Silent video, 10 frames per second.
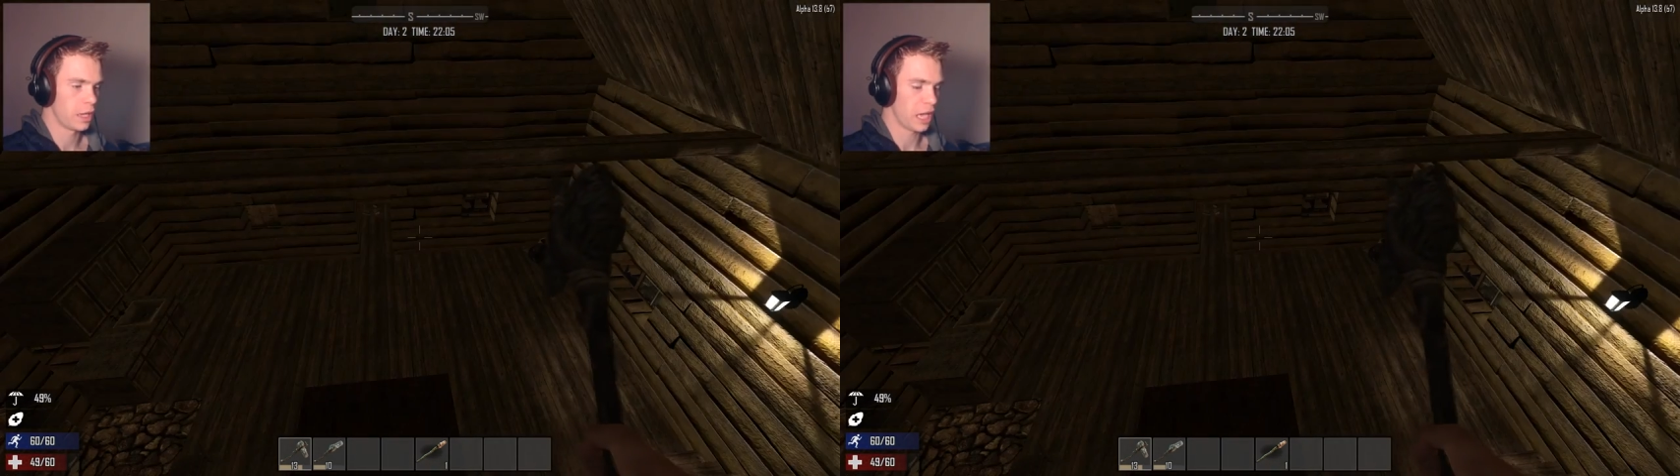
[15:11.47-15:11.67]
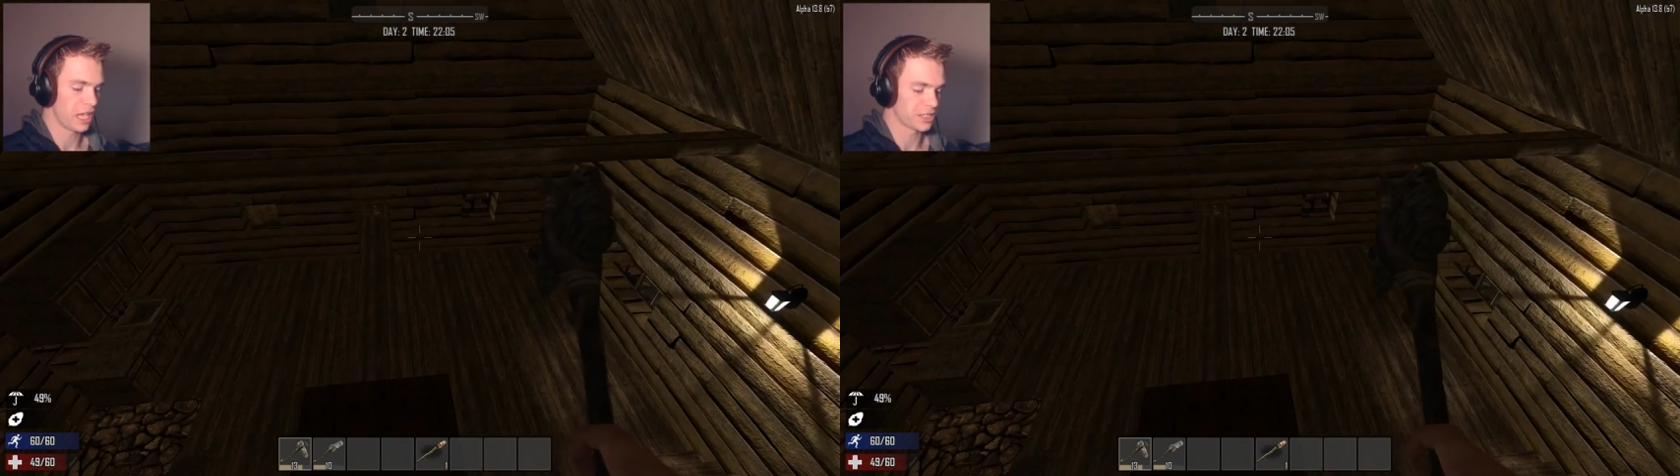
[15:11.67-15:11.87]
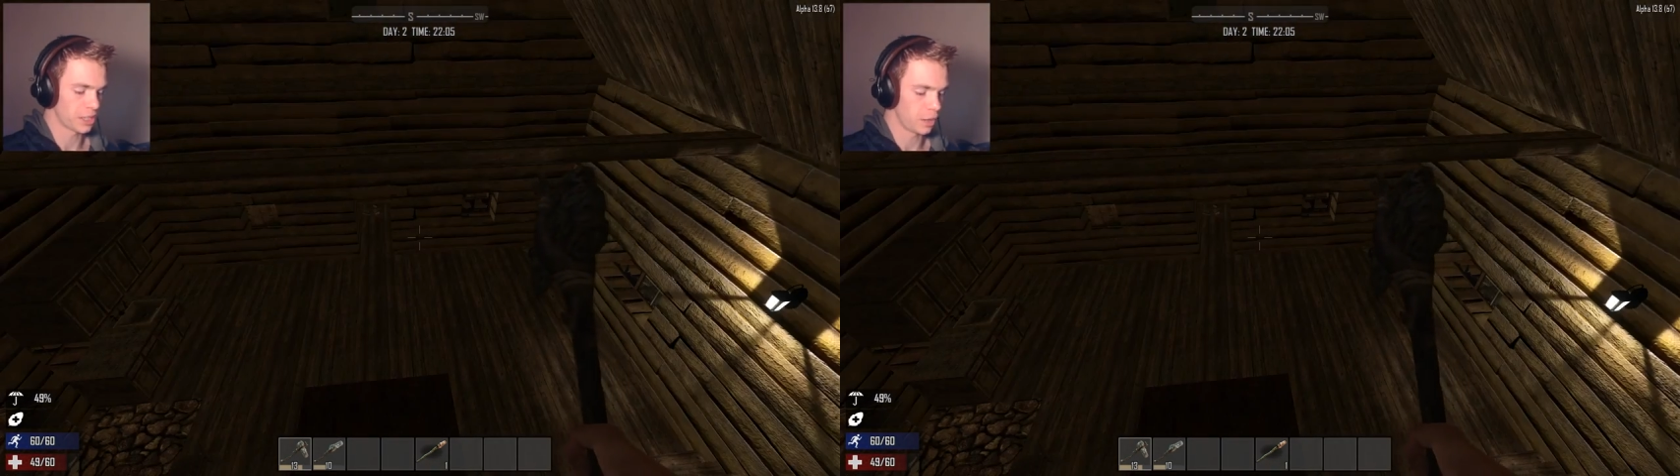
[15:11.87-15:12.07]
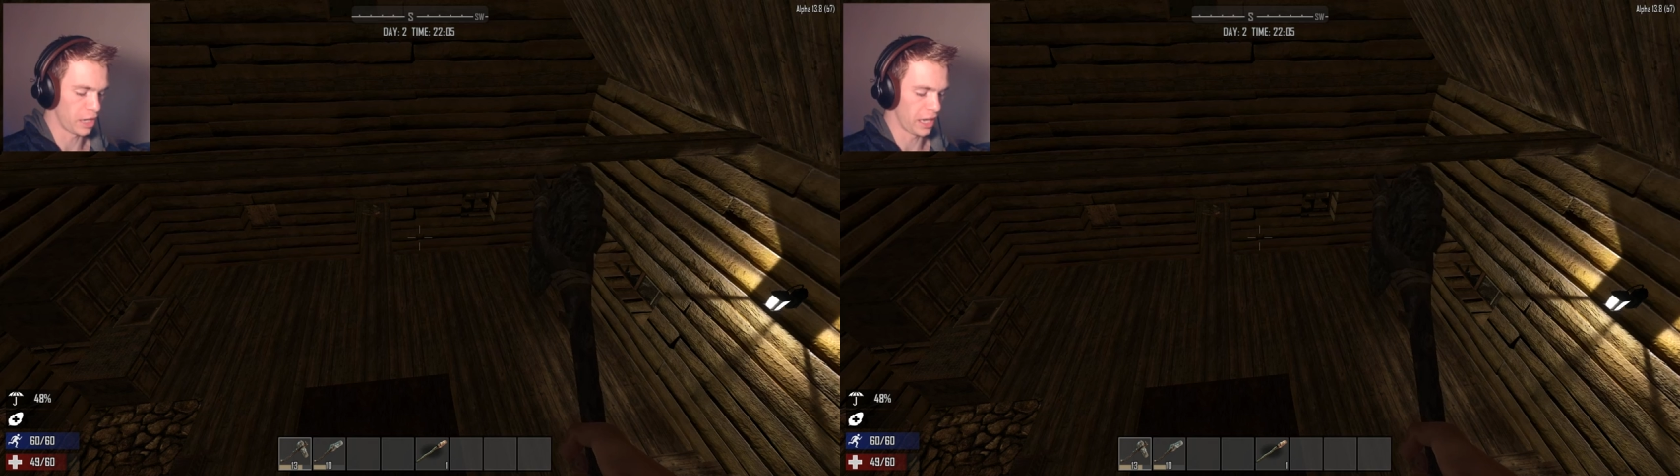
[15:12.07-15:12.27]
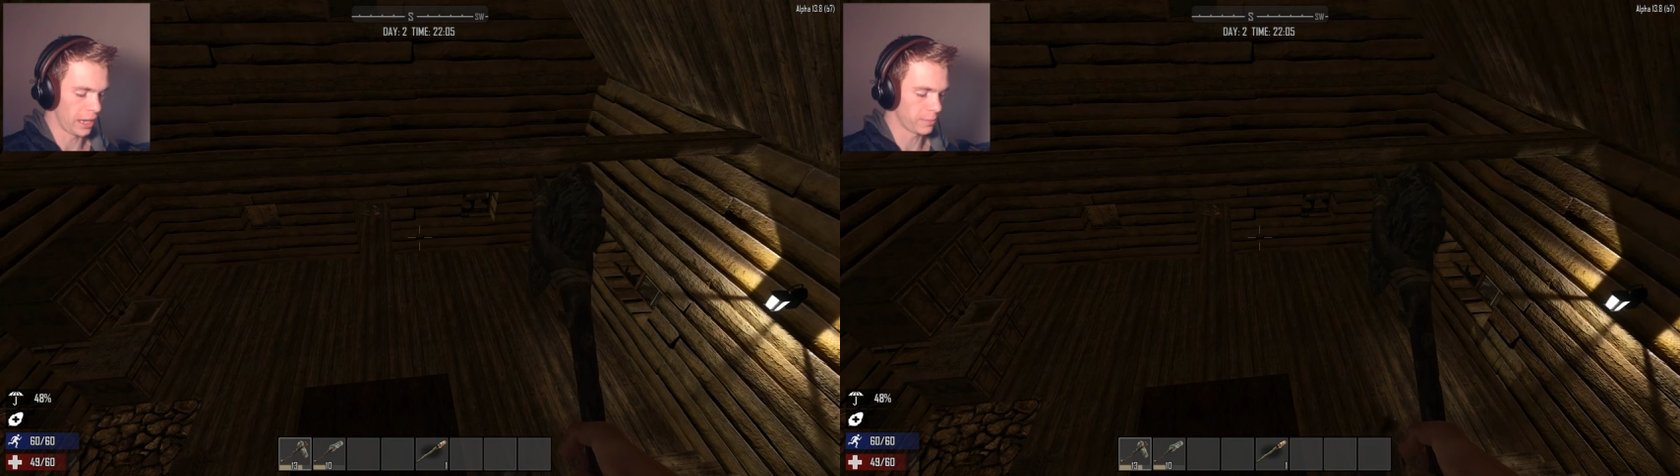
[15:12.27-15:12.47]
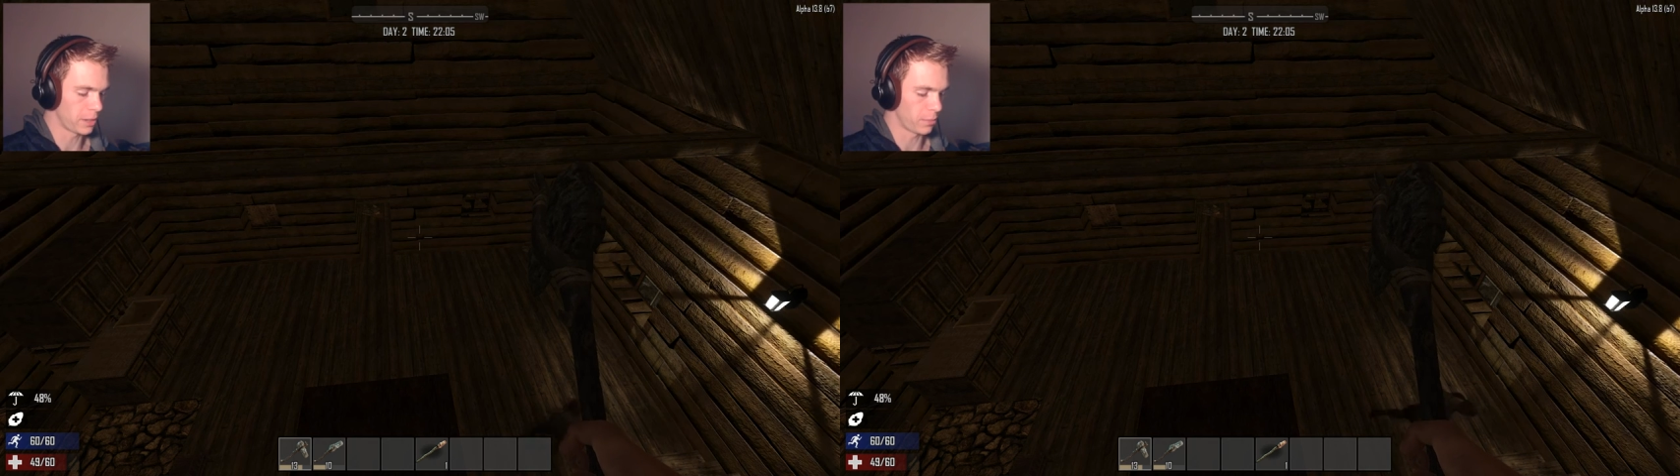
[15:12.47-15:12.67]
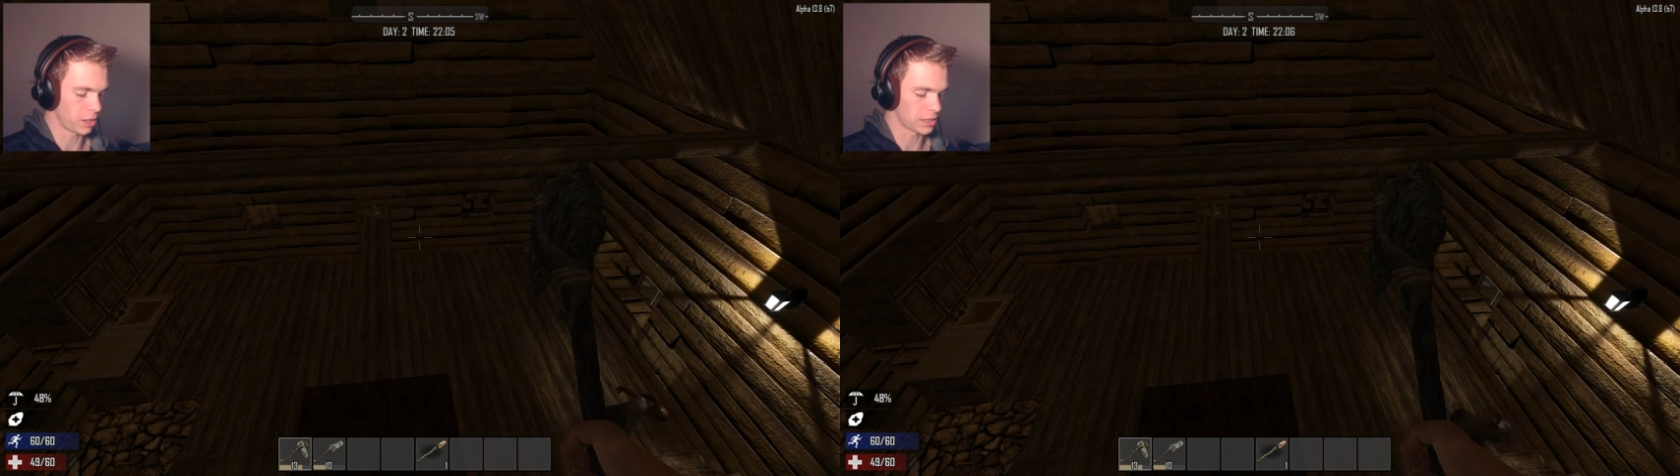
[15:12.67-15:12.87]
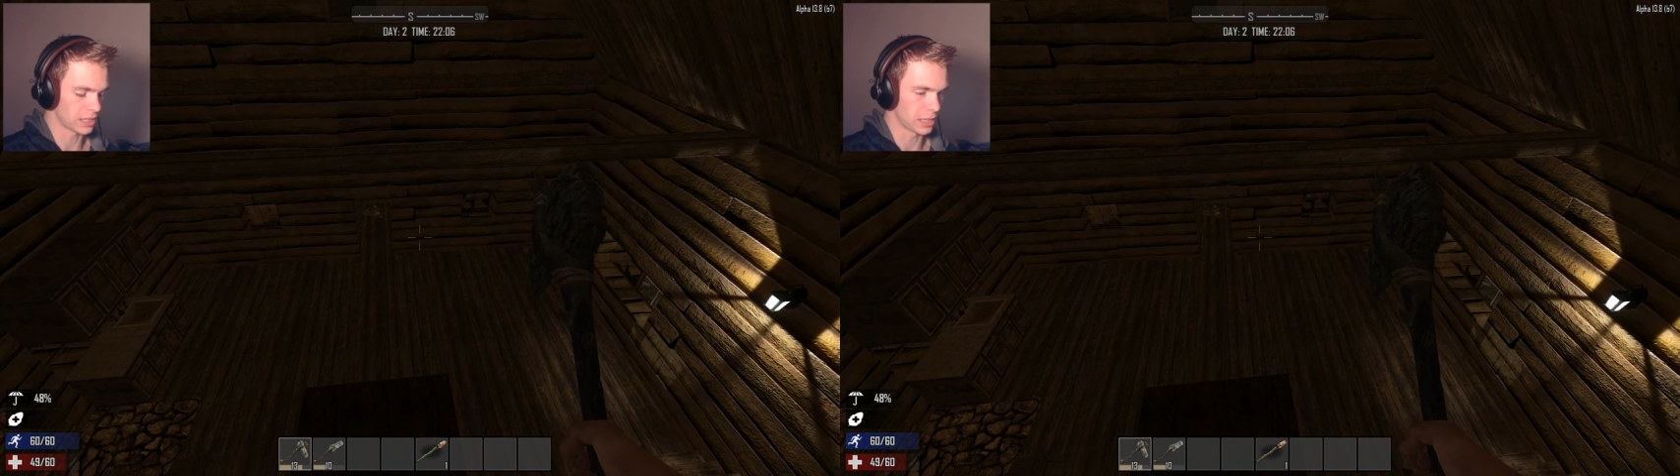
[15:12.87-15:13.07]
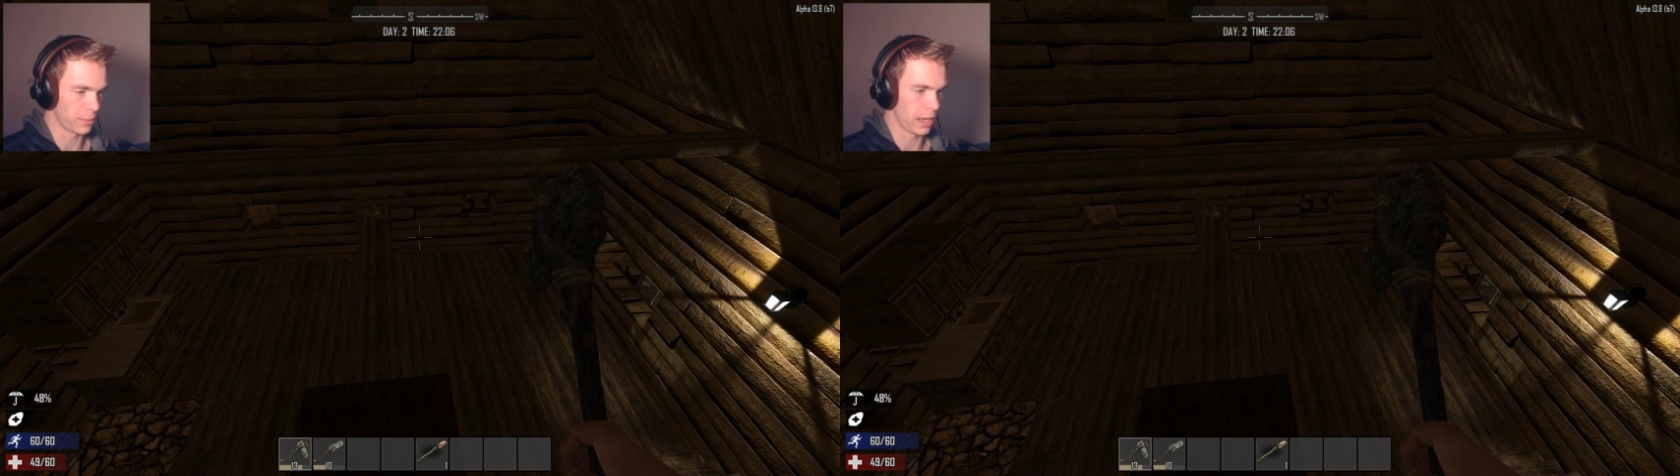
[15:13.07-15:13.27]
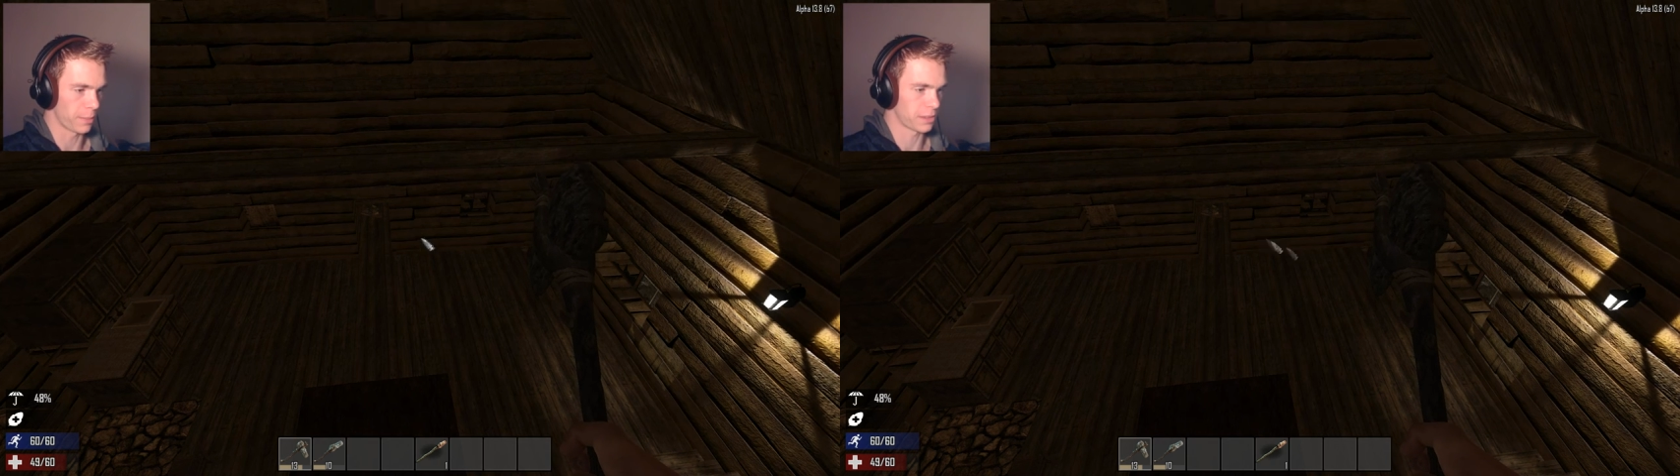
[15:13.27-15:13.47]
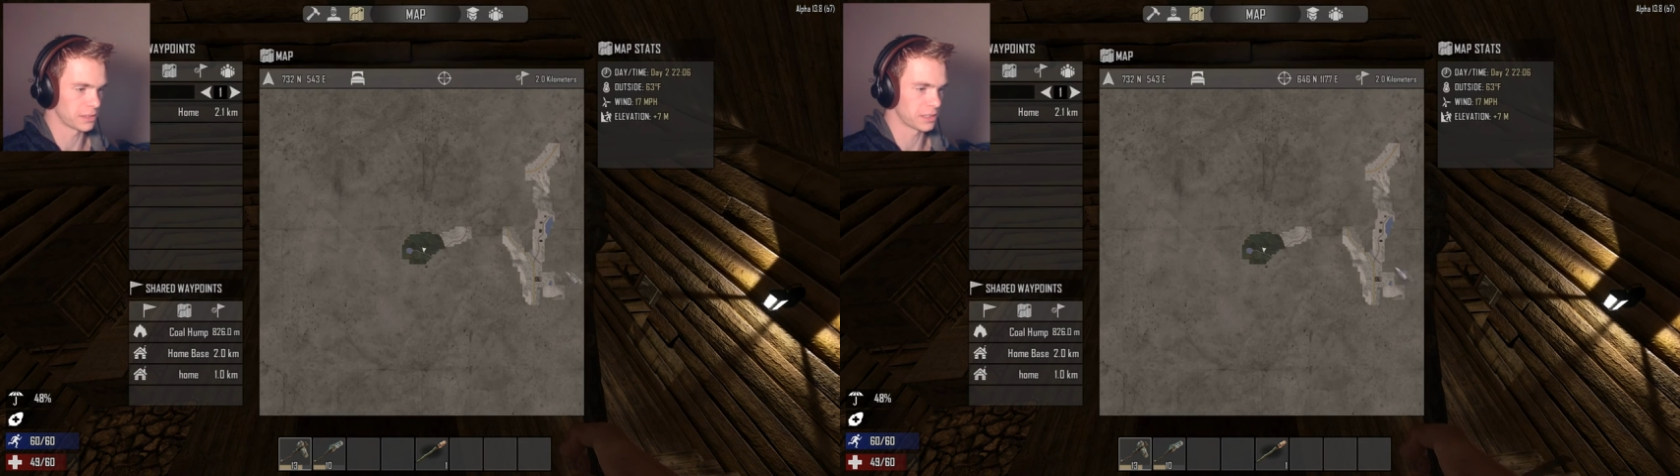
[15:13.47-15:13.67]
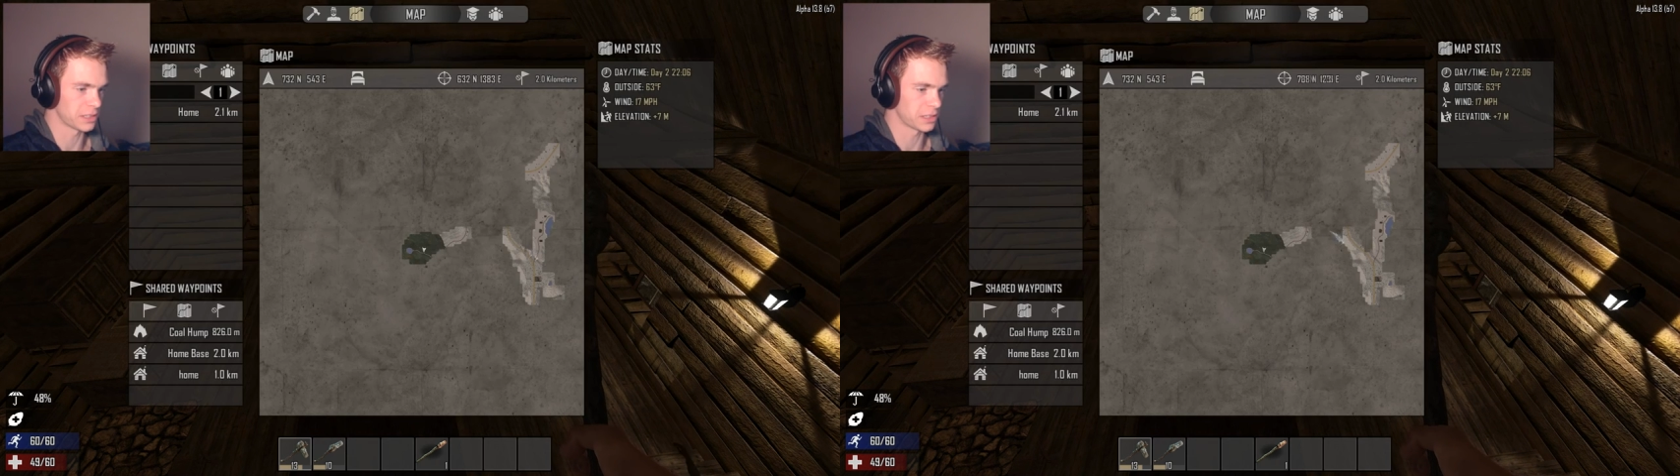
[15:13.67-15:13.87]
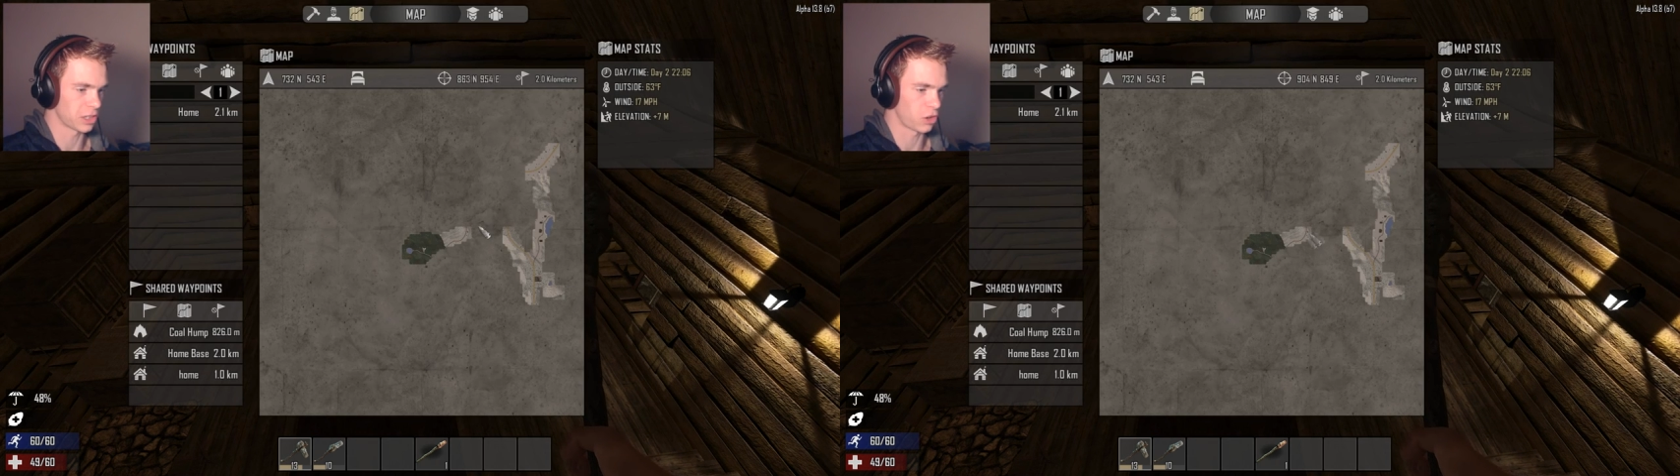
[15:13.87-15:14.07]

Hey, so uh, I'm gonna mark this on the map because this is a